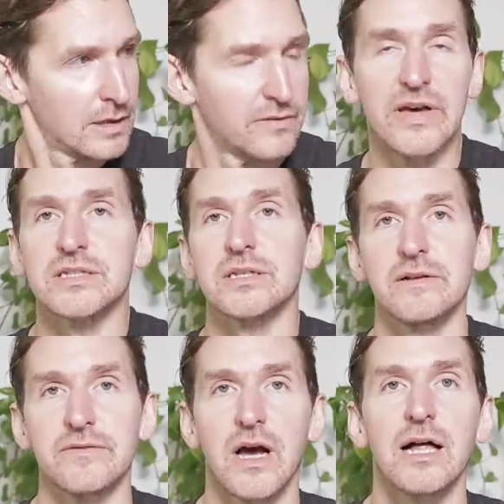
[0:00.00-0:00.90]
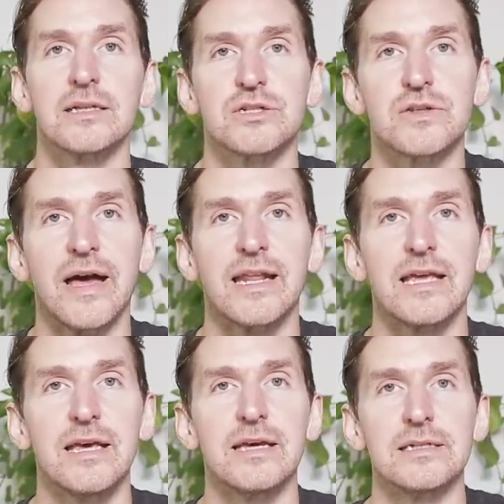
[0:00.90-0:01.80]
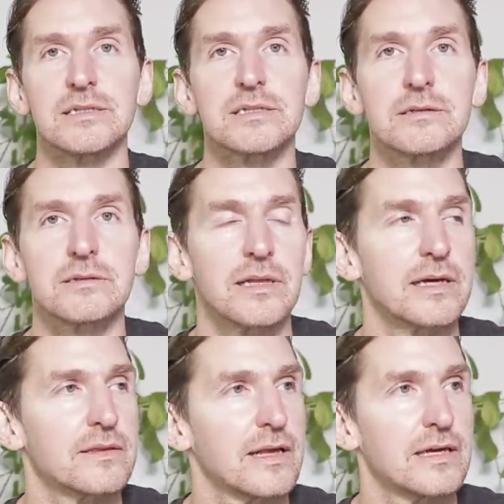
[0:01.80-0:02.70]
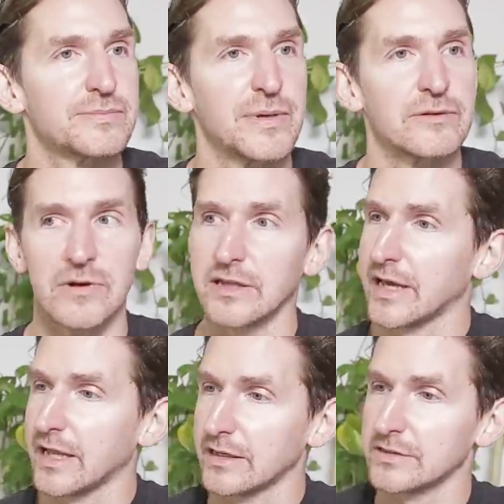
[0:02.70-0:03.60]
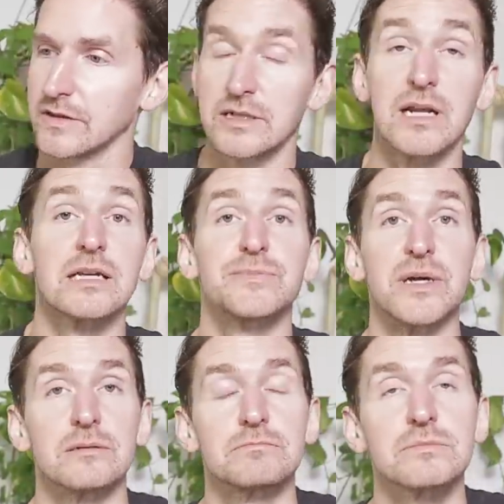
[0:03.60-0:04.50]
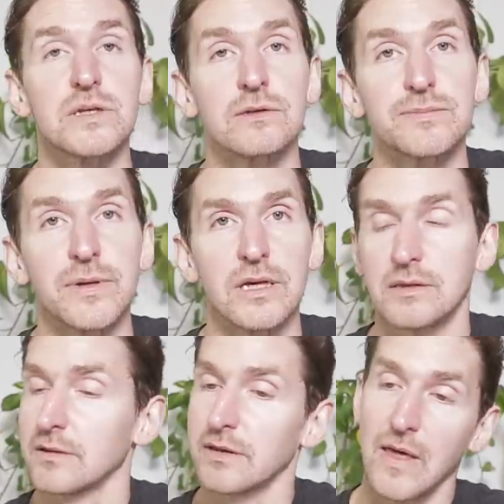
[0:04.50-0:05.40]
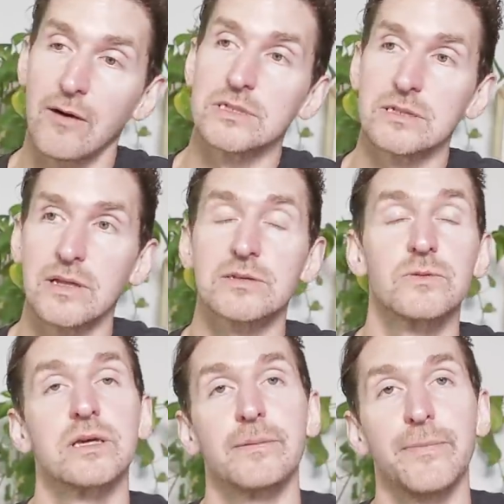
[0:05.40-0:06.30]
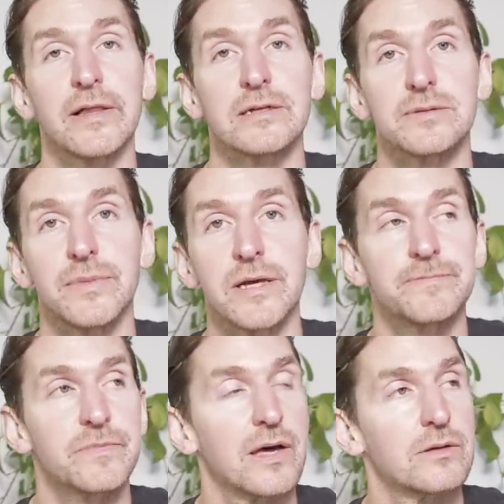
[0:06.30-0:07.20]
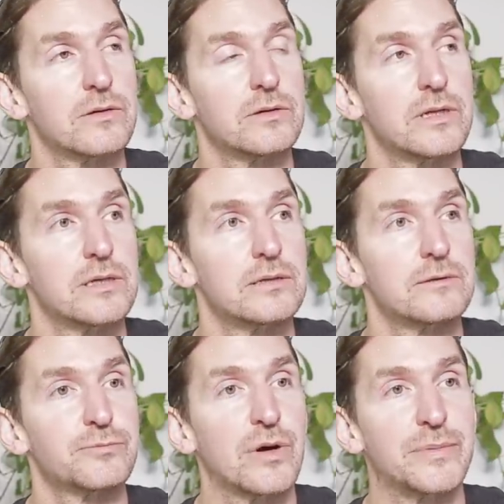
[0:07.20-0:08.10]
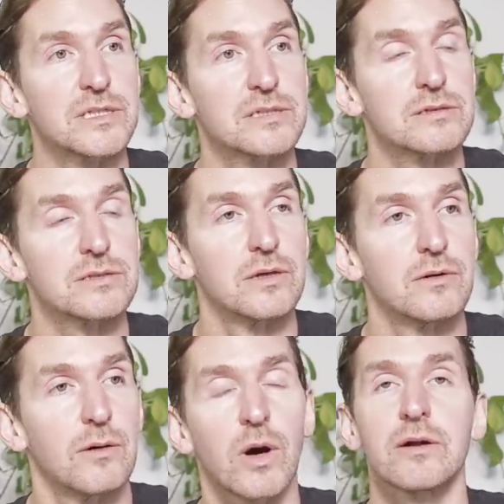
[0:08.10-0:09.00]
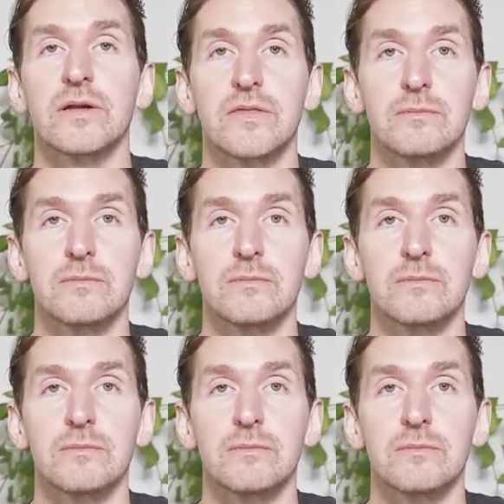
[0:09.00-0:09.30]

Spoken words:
vessel of knowledge that he is, like that has been relegated to the dustbin, so to speak. And that's really compelling to me, that whole premise. So I want to